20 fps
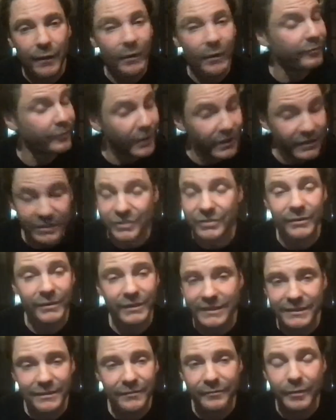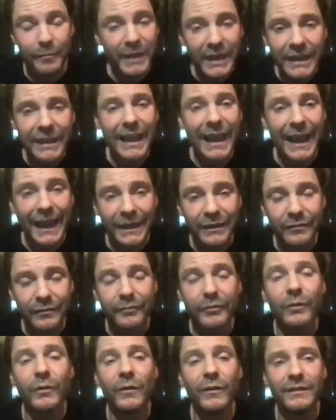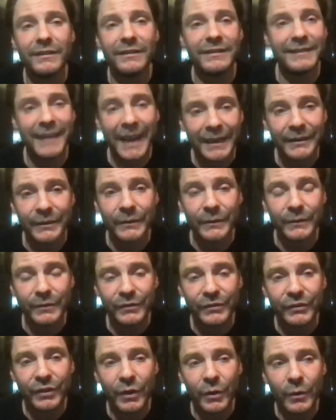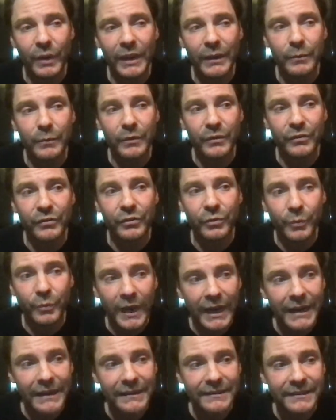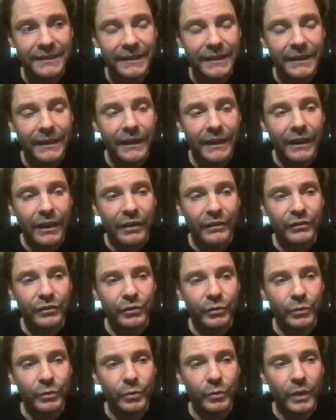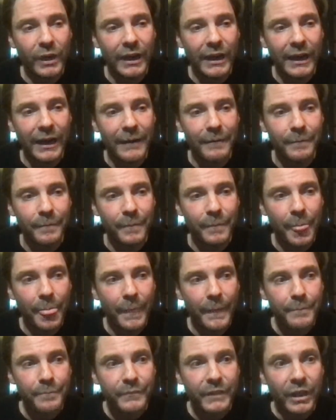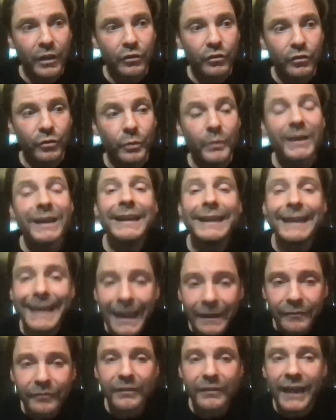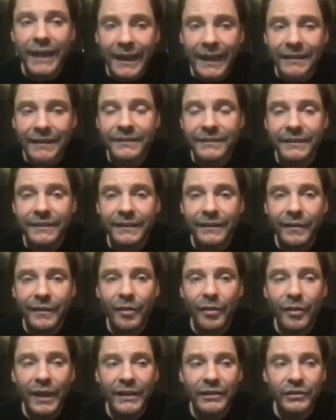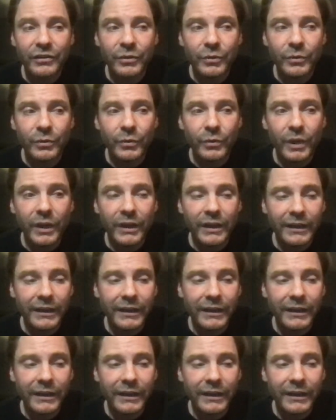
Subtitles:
first choice for me and for Daniel. So it was great to really get the actor that you